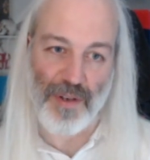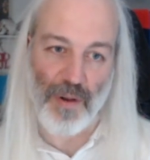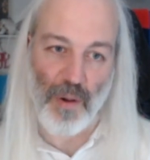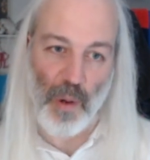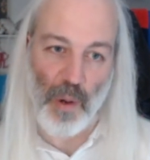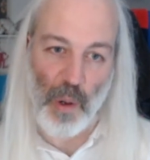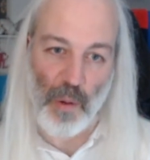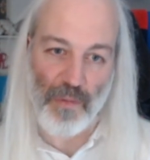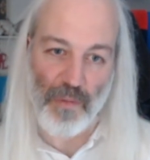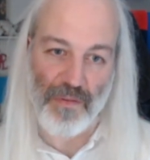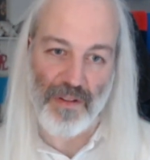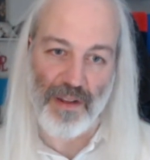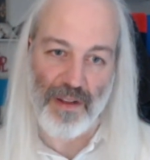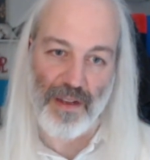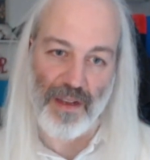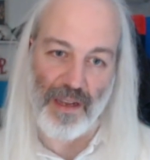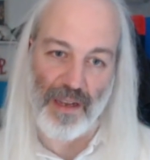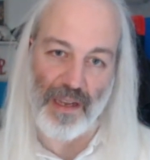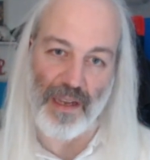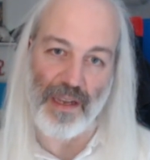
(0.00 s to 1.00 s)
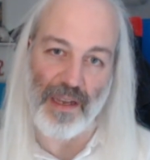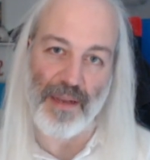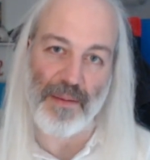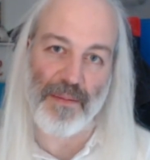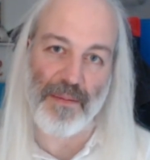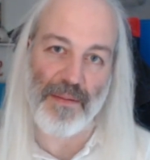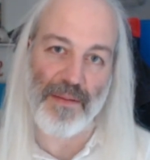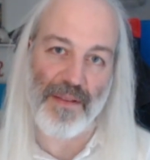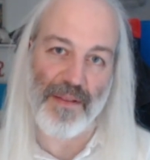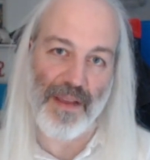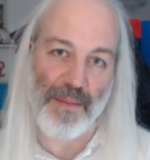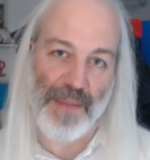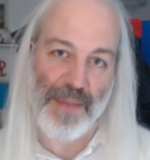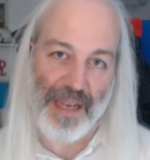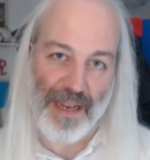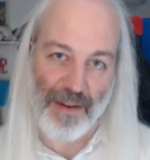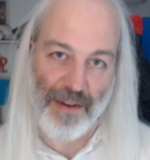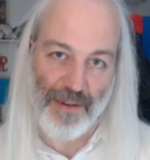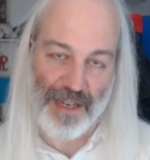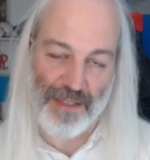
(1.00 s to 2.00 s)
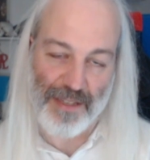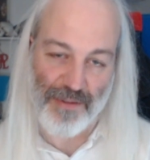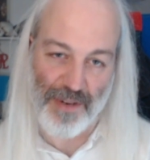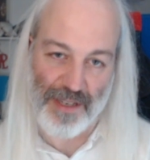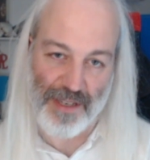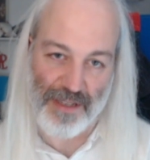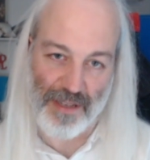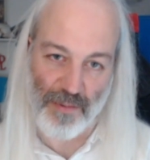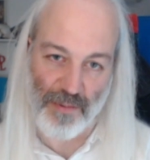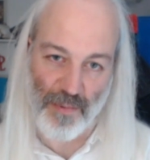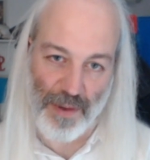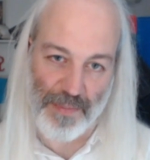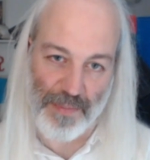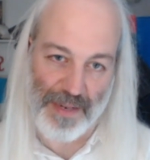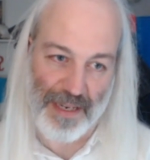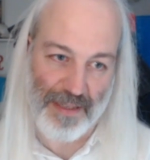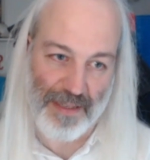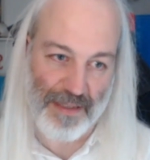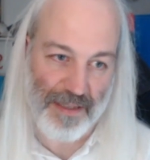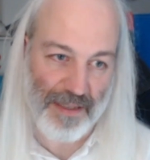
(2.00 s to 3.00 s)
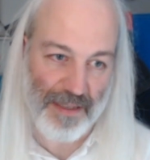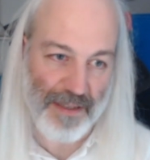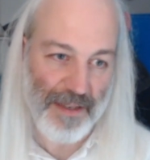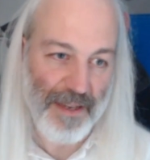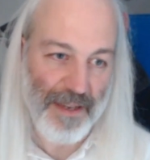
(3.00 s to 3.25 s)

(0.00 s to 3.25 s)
of the Amiga Ray Tracing webcast.